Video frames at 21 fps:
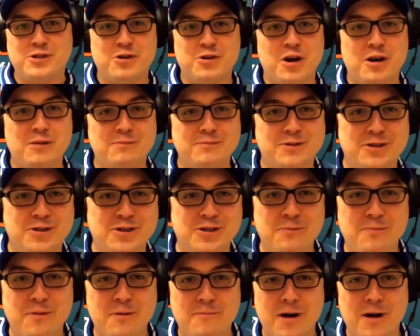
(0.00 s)
so I'm
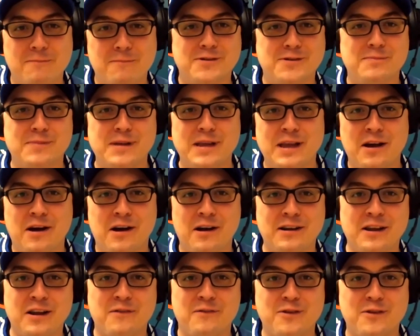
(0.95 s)
super pumped to be
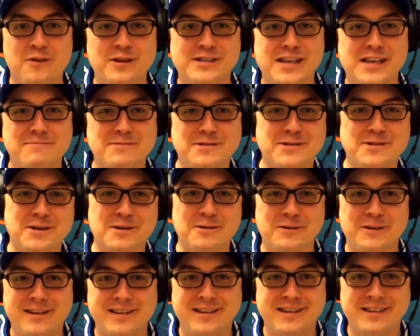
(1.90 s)
on here for this
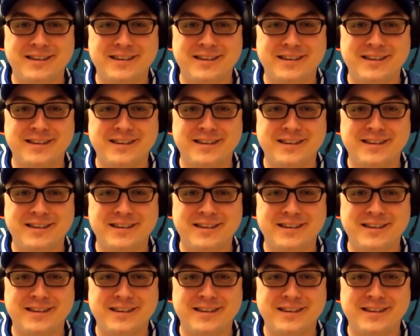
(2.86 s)
episode.